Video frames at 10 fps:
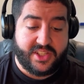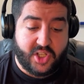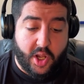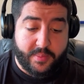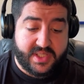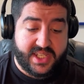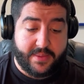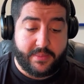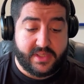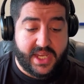Tom
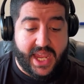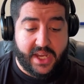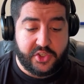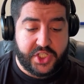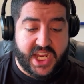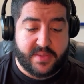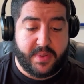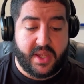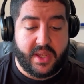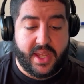Sims, and
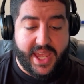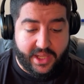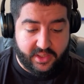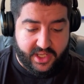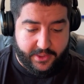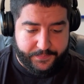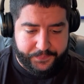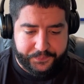Jasper Alger.